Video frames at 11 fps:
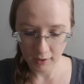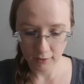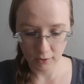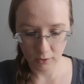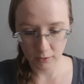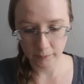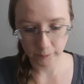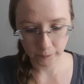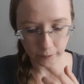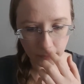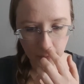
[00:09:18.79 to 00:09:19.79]
So
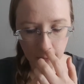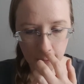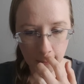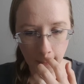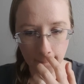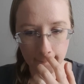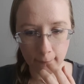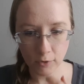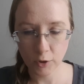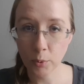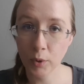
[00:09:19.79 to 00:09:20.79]

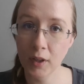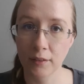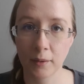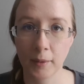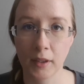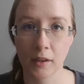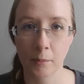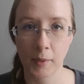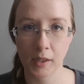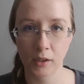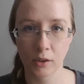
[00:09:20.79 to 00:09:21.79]
she pointed at something on the
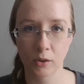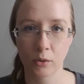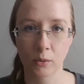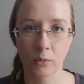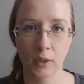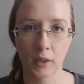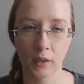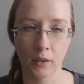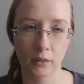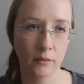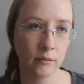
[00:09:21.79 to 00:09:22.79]
menu and